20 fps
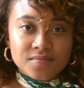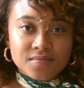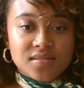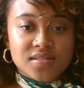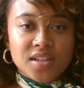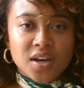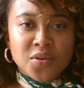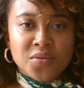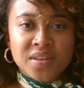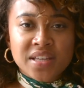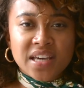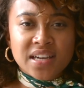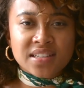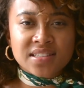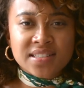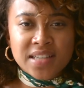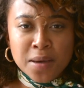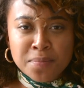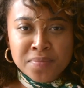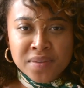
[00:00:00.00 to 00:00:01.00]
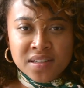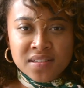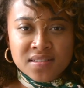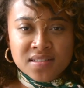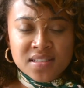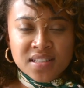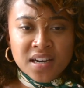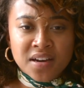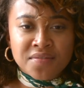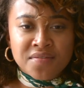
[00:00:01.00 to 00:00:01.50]
So the
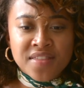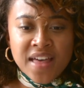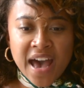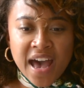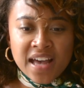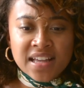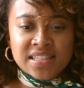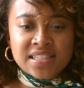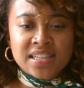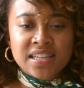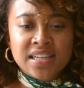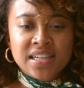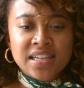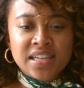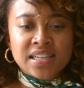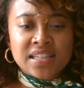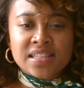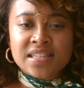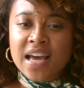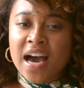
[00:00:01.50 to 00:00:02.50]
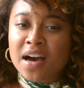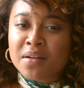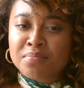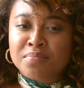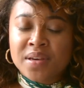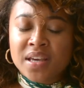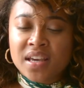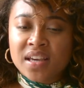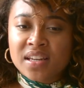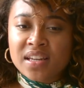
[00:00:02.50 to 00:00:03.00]
acceptance of that
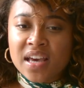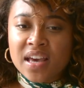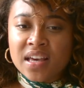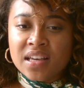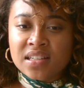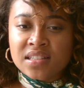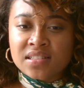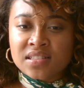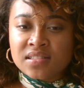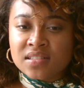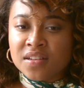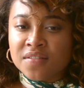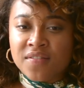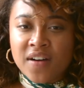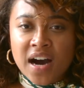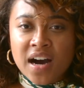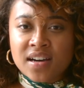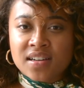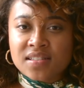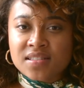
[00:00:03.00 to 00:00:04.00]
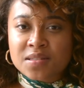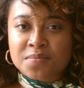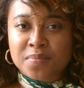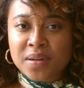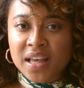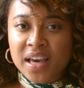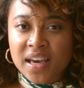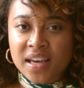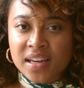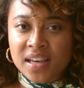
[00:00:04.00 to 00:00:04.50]
not being in divine's
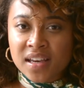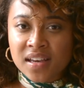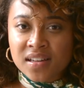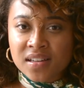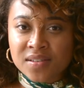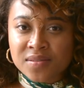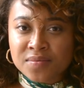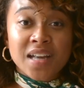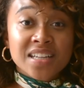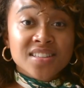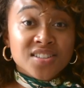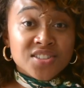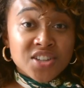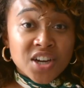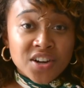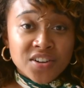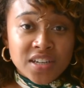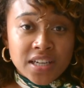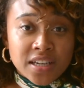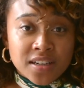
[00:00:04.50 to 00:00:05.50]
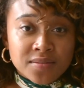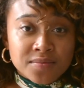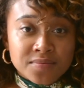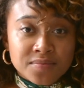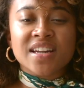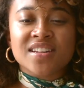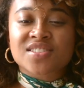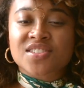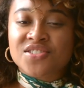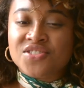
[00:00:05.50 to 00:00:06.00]
planning, that's a journey.
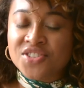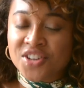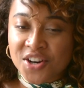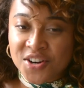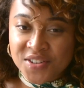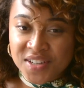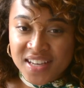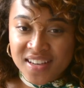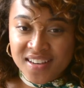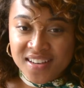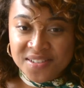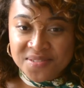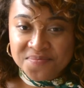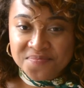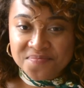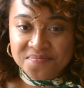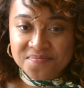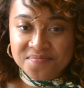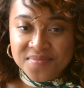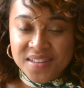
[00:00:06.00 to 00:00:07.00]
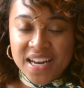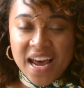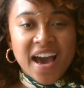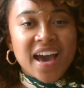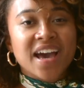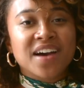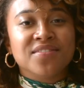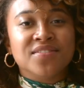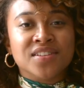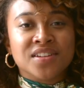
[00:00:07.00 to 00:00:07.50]
And it's a journey that I
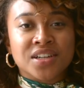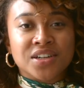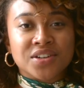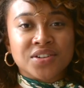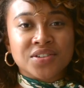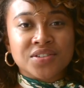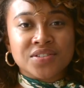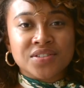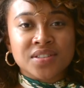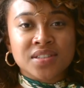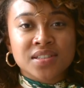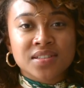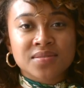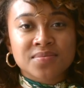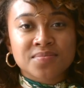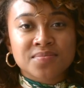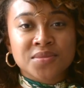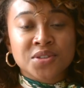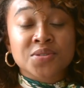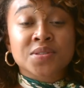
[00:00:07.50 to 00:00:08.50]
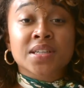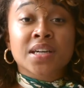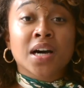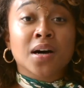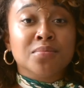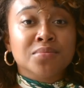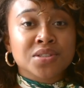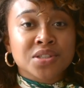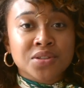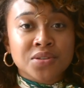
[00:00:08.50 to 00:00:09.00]
have learned to
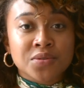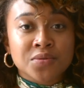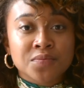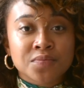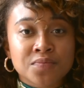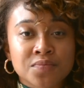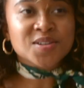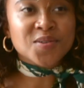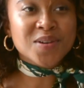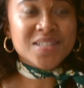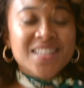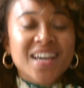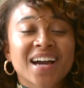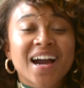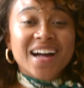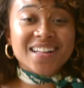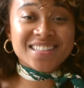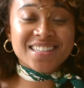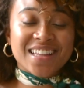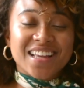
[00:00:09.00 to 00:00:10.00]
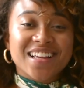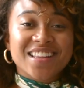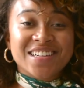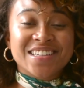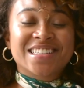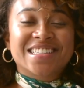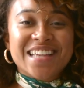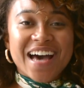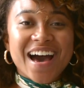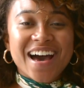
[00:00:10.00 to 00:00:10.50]
succumb to. So once I got to the
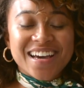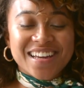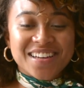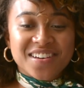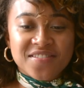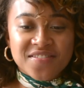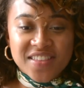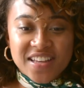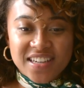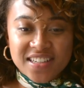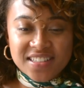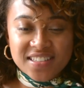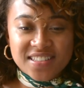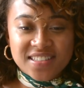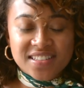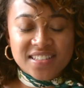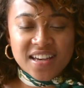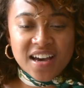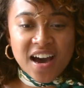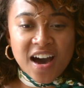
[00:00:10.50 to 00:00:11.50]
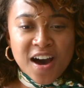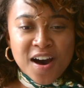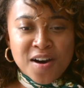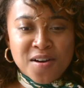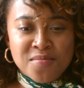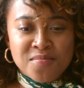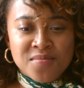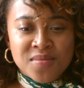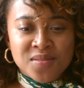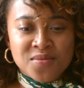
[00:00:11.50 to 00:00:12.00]
other side of this,
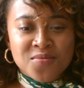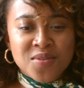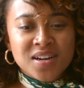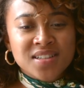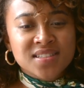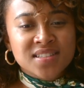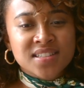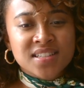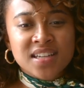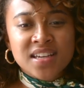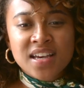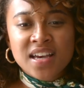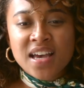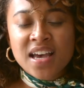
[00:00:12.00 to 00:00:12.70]
once